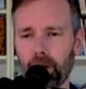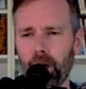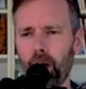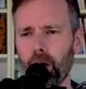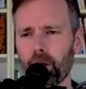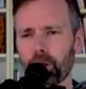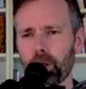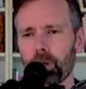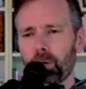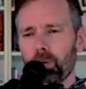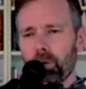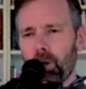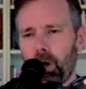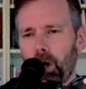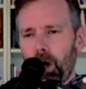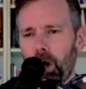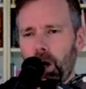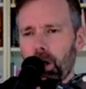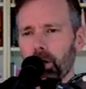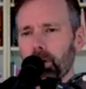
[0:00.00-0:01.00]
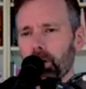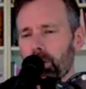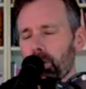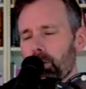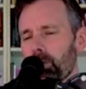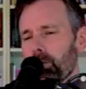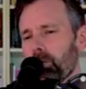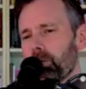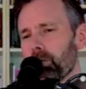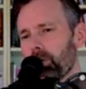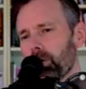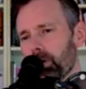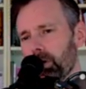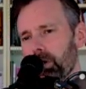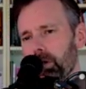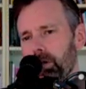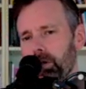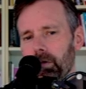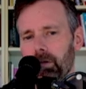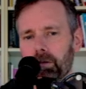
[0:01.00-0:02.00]
Hollow,
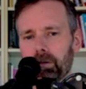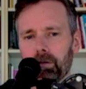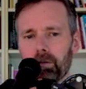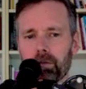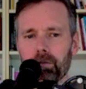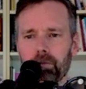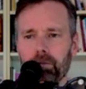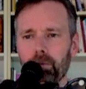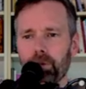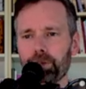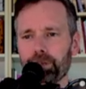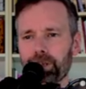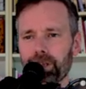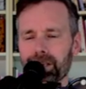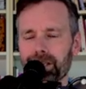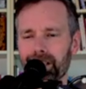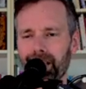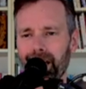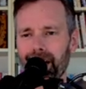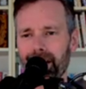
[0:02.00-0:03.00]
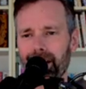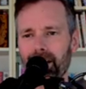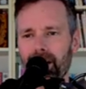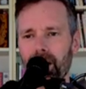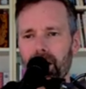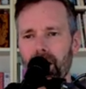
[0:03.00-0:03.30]
what'd she say?